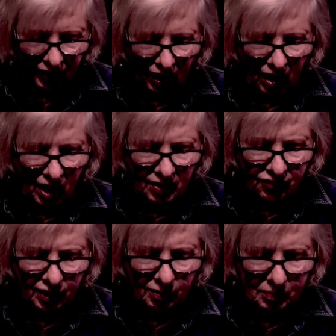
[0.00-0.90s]
I
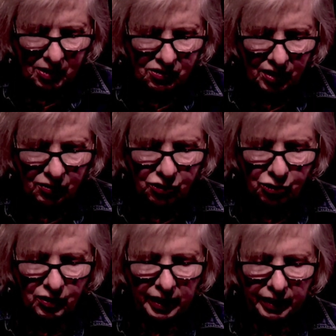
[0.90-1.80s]
felt myself
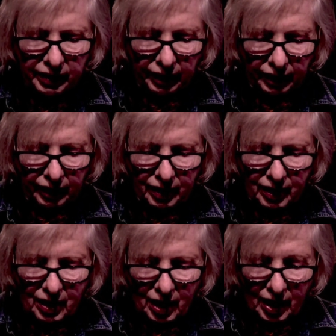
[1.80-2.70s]
shrinking.
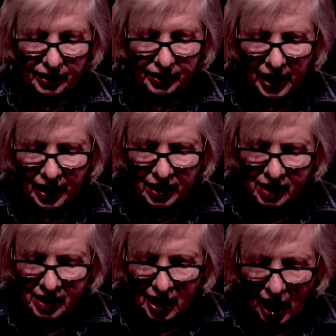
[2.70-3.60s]
Yeah,
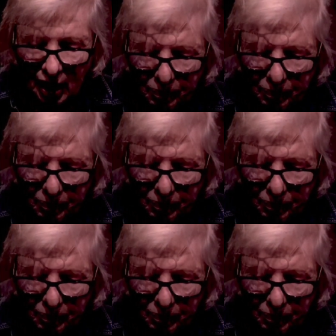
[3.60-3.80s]
and